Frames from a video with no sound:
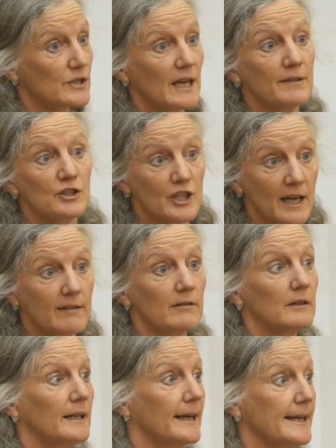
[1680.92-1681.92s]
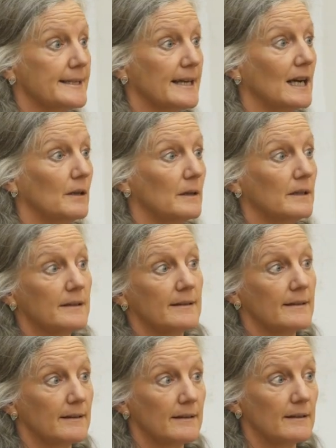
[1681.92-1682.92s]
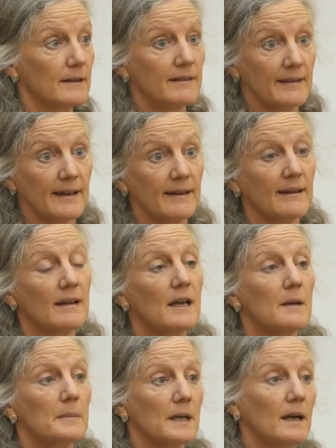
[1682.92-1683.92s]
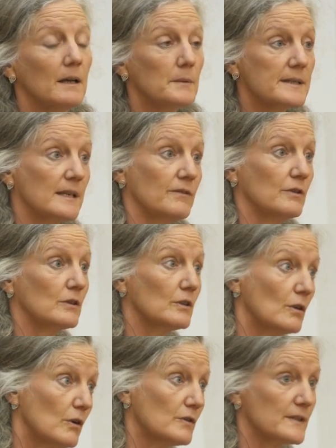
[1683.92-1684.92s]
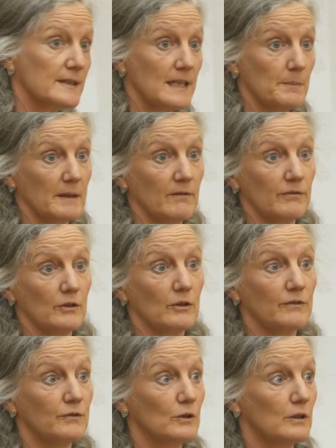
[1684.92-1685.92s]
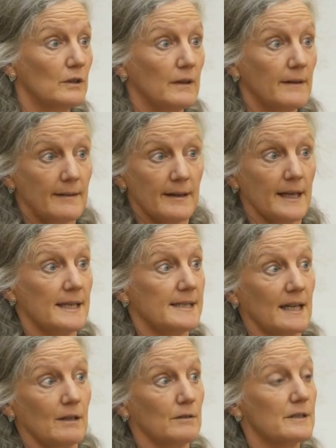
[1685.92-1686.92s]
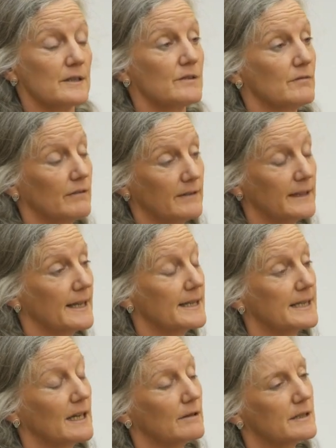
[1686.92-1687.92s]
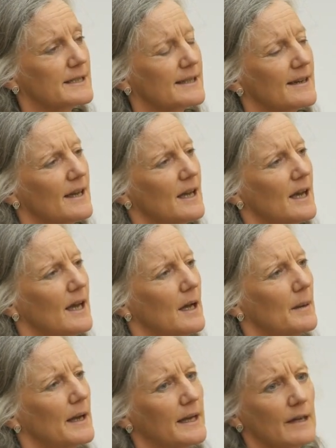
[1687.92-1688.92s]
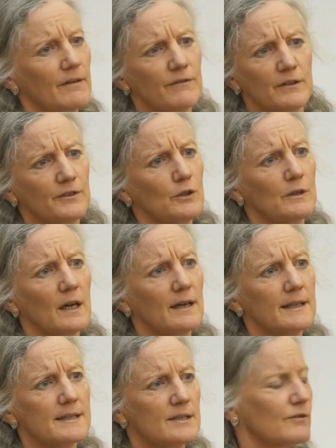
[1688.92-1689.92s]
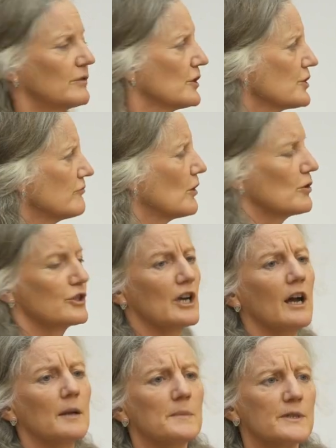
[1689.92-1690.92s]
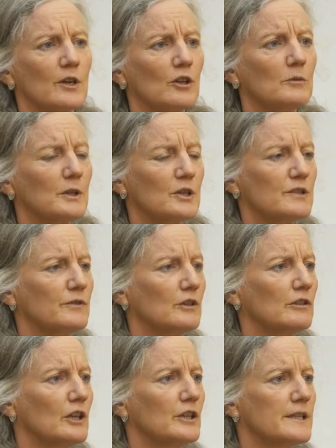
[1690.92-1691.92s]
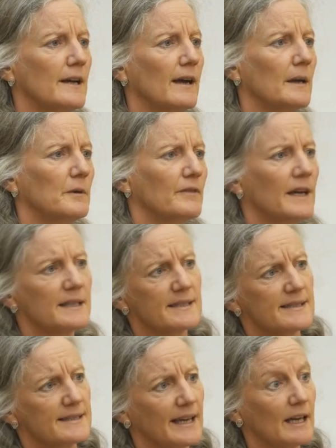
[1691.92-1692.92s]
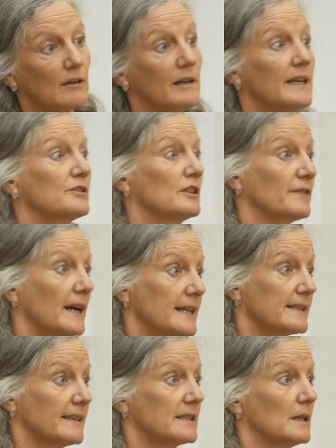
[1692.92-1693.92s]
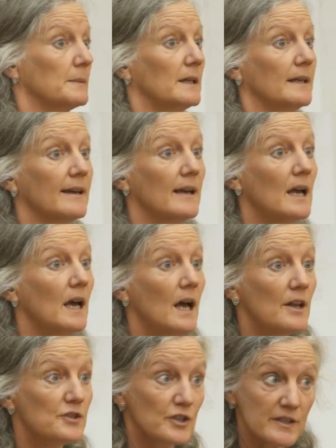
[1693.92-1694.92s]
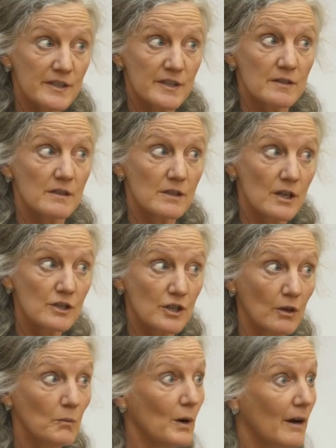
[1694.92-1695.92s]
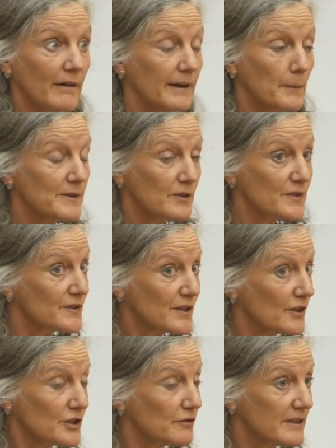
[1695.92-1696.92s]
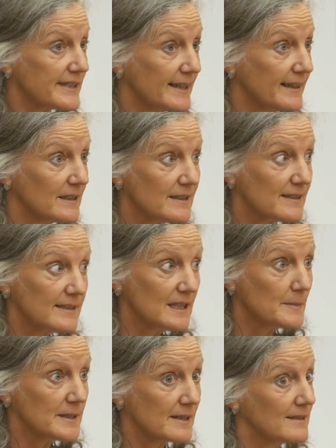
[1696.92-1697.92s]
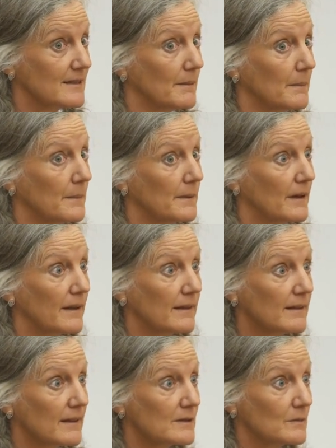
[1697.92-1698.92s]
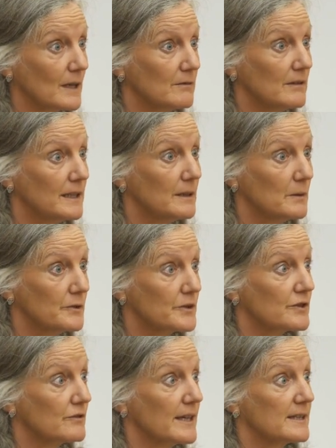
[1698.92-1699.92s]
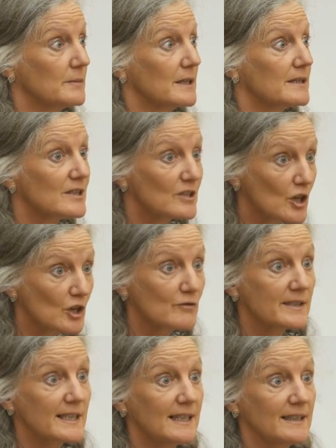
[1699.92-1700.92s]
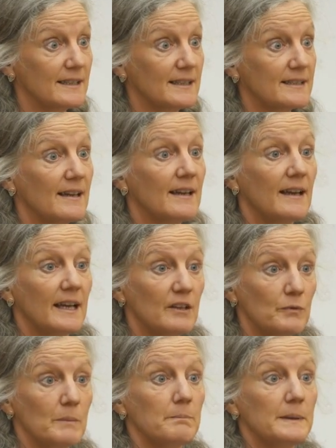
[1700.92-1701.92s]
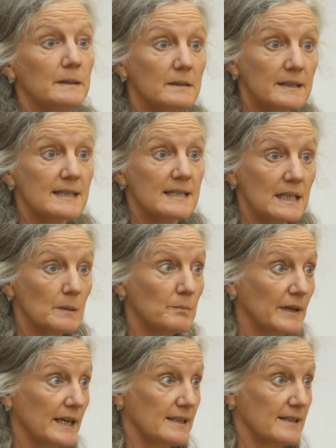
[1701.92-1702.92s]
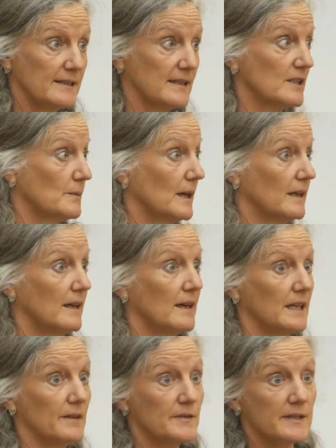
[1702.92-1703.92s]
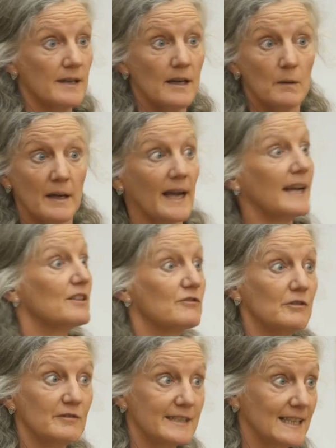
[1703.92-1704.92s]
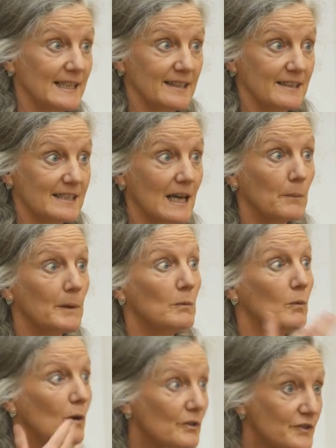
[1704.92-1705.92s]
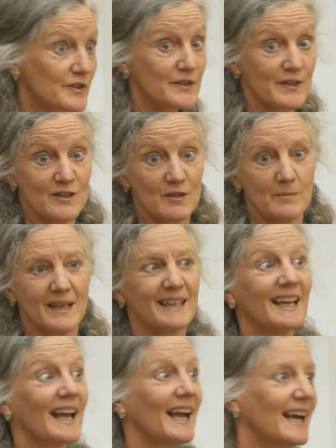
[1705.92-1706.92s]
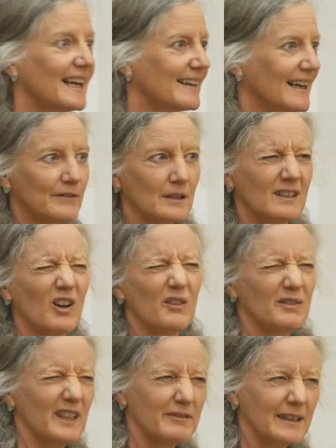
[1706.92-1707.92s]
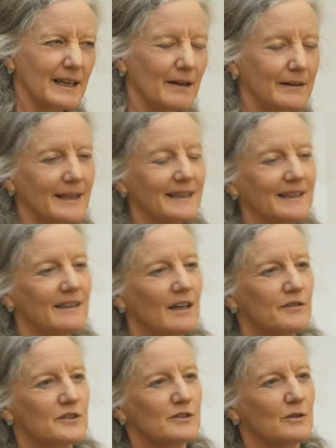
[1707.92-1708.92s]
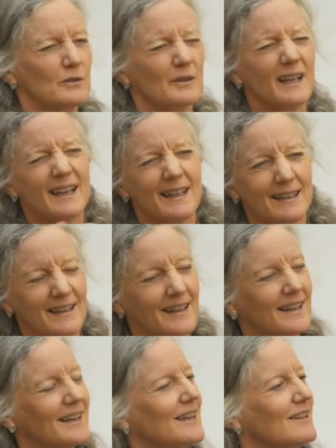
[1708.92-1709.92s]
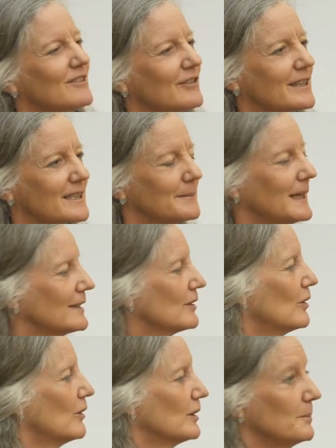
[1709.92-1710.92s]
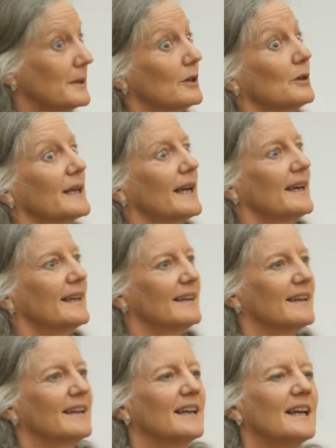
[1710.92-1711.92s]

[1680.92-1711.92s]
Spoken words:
to have a general 8 hour thing, but I would say if you're not sleeping for your full 8 hours, roughly 8 hours, for a few nights, you're on the wrong time zone because of your chronotype, you've had to stay out late or you've had to get up early, just don't worry. We've got such a resilient sleep system. I think that's what I really want to stress. We are so resilient. And if we're building sleep practice into our lives, we're extra resilient. And we want a system that can have a coffee every now and then in the afternoon, or can drink some alcohol and be okay.